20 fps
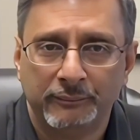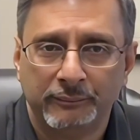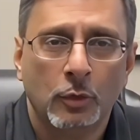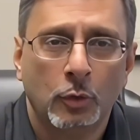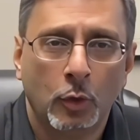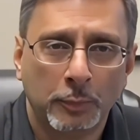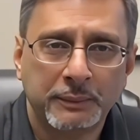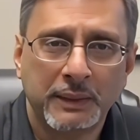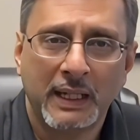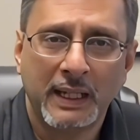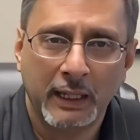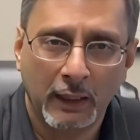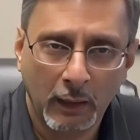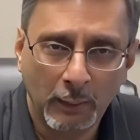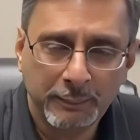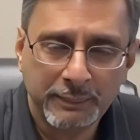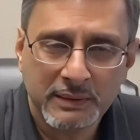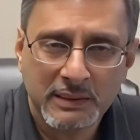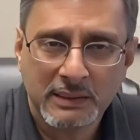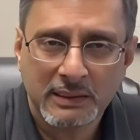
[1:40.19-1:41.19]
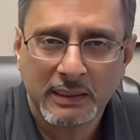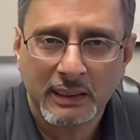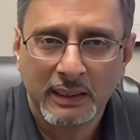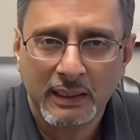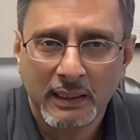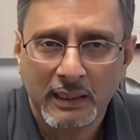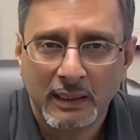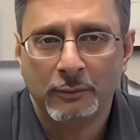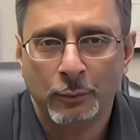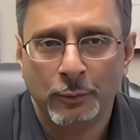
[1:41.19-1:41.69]
Hope that helps.
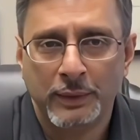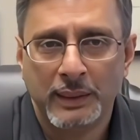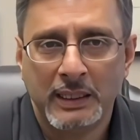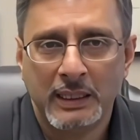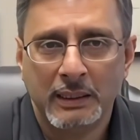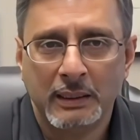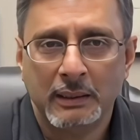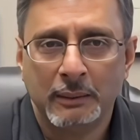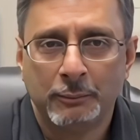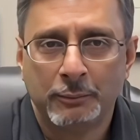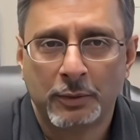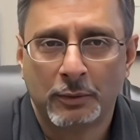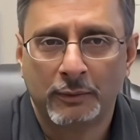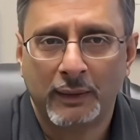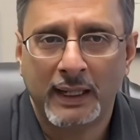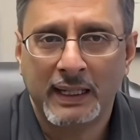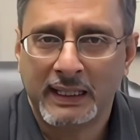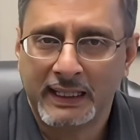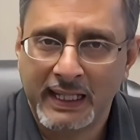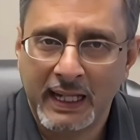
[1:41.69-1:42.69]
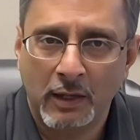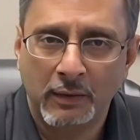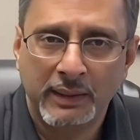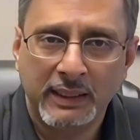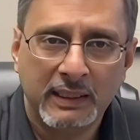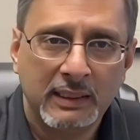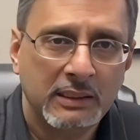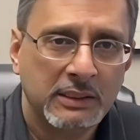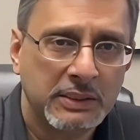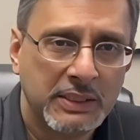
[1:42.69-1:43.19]
We provide accounting,